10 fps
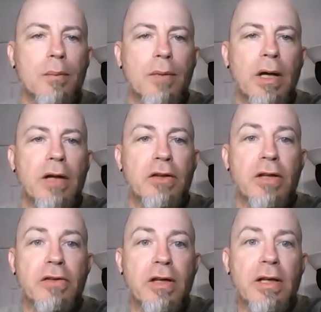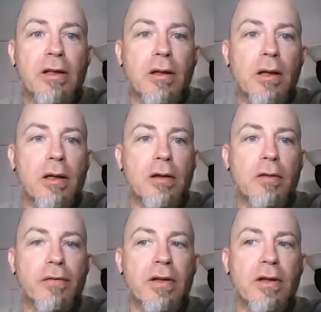adjusted it to
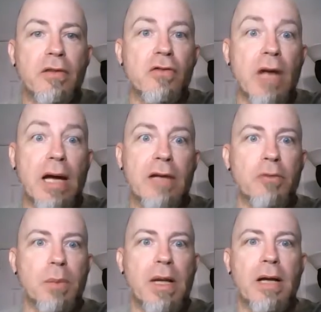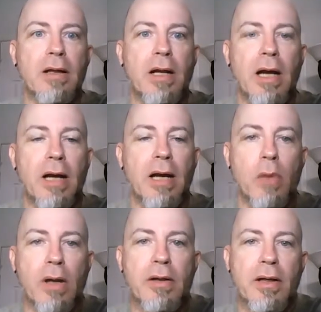fit the size block that I
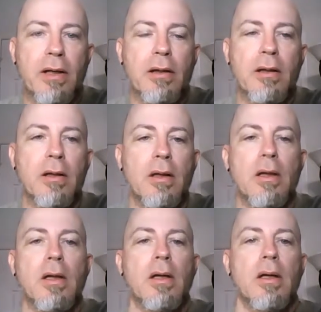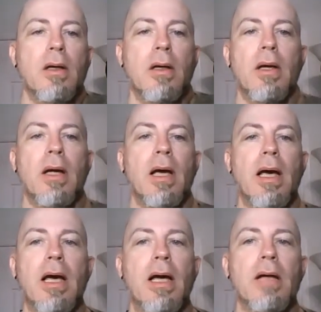wanted.
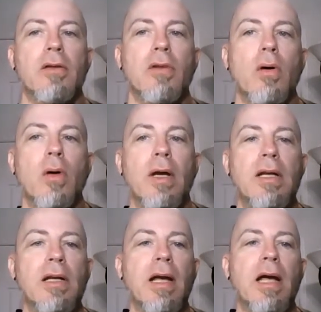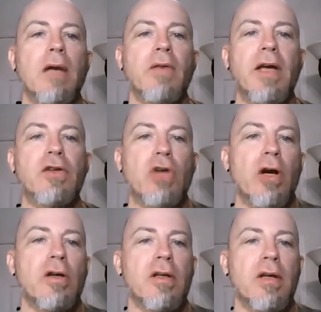And so I didn't have a
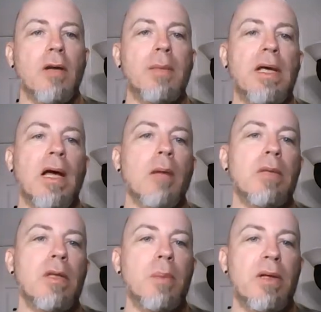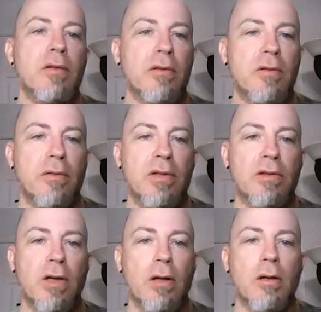chart to tell me how many pieces of this
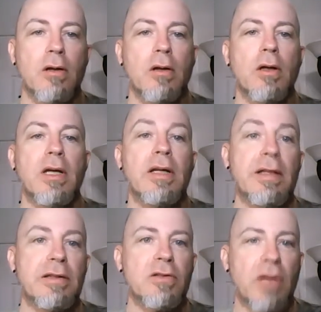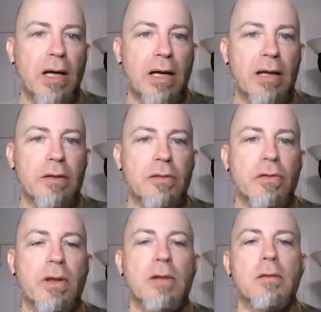color in this size
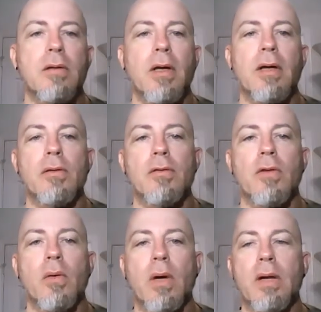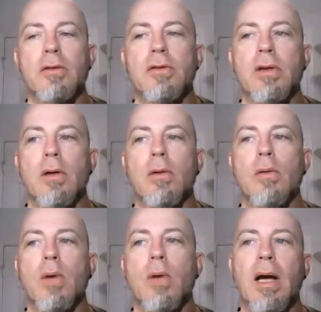and so on.
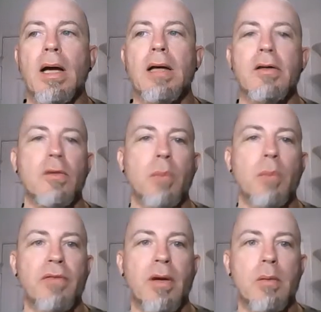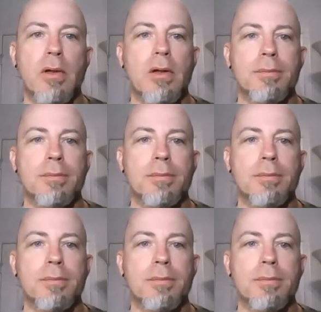So I just bought fabric.